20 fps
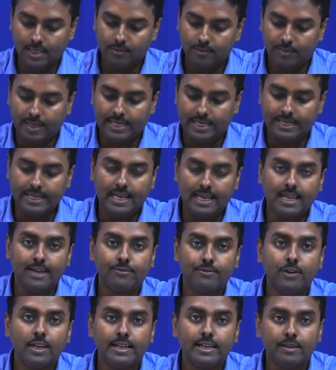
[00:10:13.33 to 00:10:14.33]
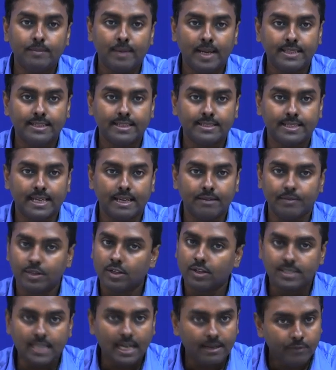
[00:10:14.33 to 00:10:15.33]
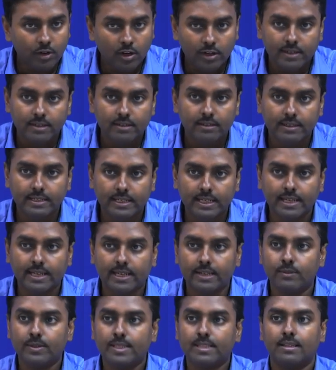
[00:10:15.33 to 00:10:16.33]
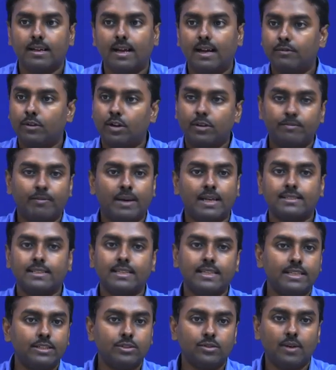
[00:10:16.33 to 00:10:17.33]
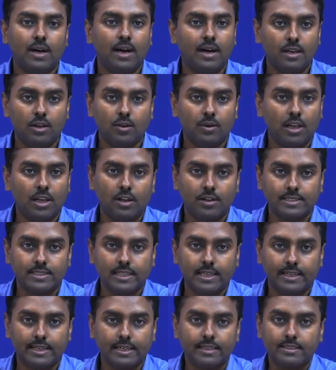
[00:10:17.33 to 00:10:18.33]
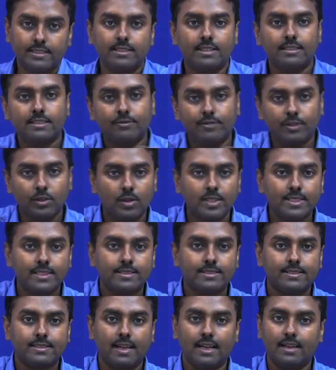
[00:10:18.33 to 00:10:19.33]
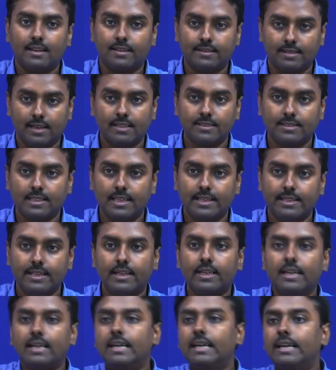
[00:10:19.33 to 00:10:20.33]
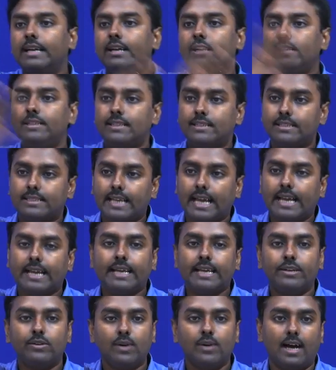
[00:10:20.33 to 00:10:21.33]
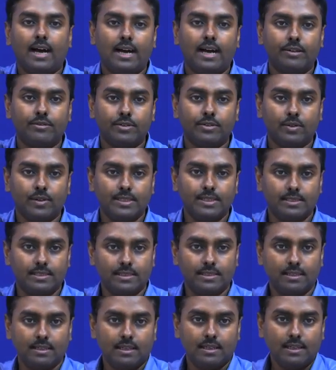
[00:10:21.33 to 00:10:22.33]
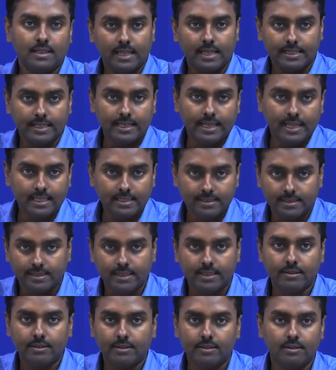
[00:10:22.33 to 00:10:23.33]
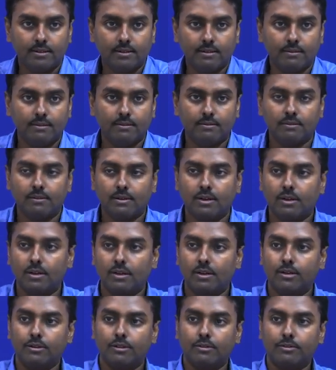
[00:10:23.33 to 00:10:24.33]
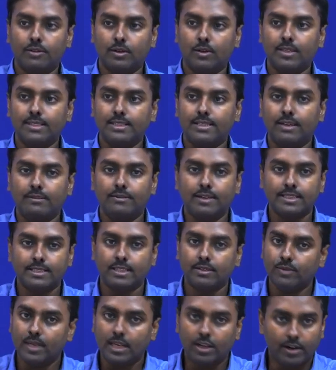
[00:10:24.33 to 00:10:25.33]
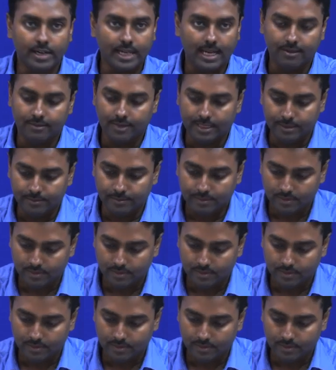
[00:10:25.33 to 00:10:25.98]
but del f will remain the same because I am not tinkering with, I am not passing it through a local oscillator, it is just a frequency translator, it will just take it to a higher frequency, nothing else. The frequency deviation will not have any